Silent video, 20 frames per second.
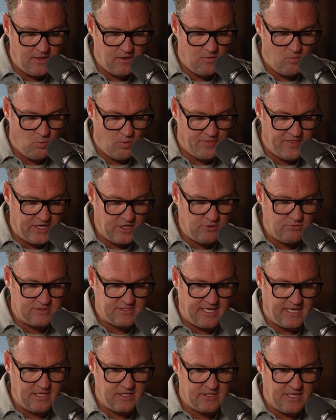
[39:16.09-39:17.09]
what they do is
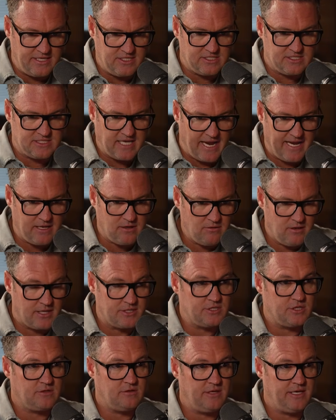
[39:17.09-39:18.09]
they
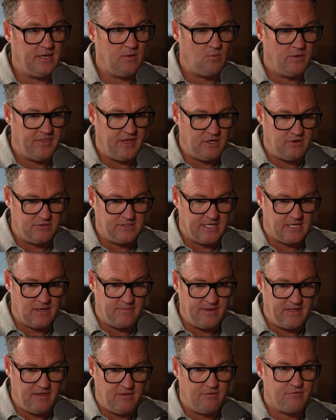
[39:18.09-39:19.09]
psychologically, what they do is they
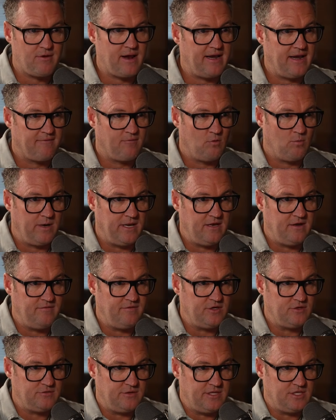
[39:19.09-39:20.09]
come in, they threaten everyone
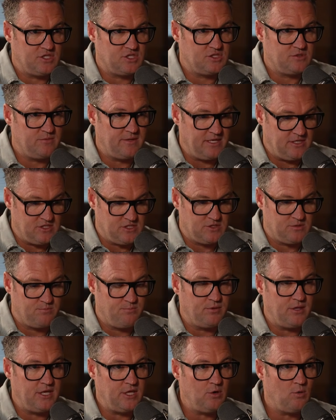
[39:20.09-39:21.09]
individually, and they
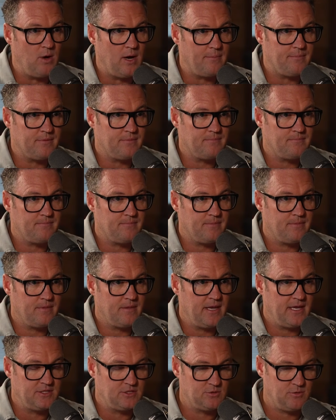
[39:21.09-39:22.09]
split you up.
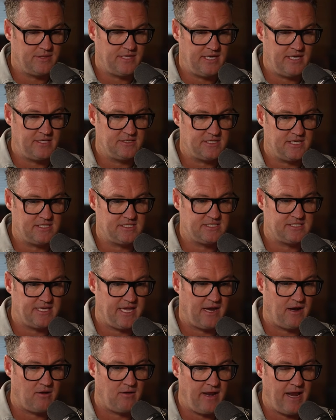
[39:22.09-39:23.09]
And so what they did is they
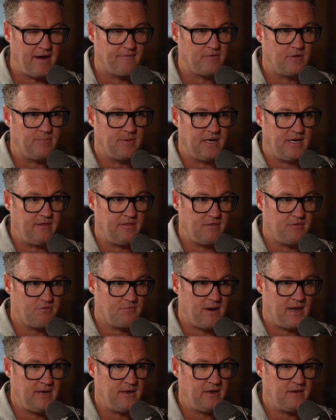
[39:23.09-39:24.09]
scared everybody. They
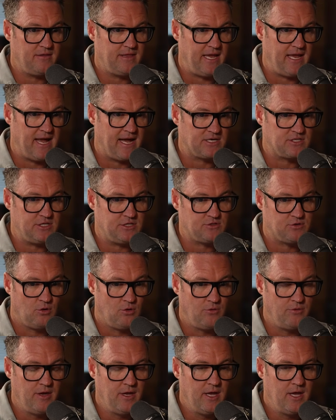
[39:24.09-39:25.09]
threatened. They actually
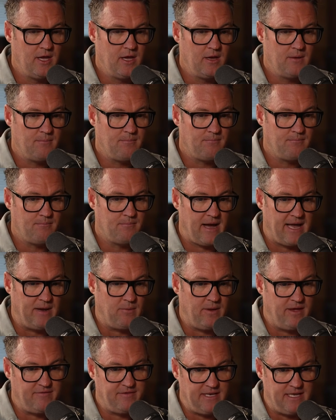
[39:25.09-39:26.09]
told
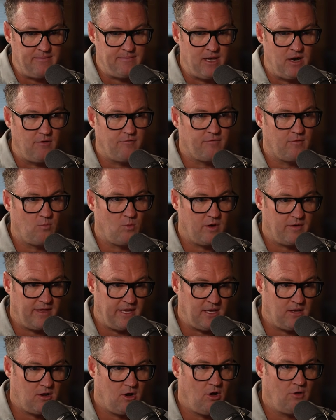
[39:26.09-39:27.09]
we have an email from where
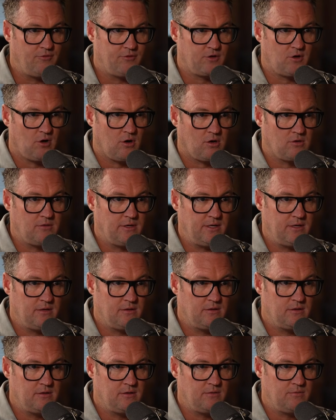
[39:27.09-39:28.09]
they called Kirkland,
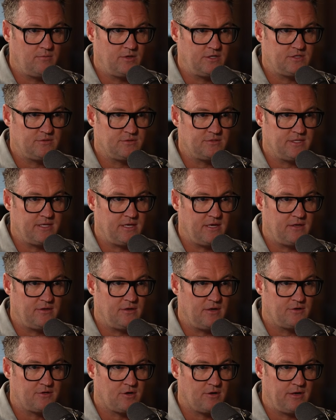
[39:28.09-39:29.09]
which was the
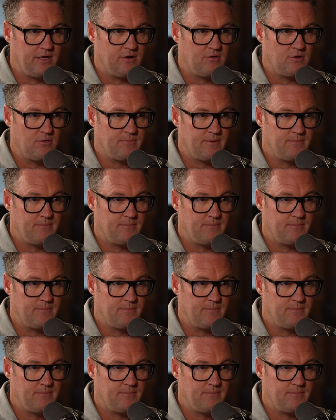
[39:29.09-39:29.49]
attorney group.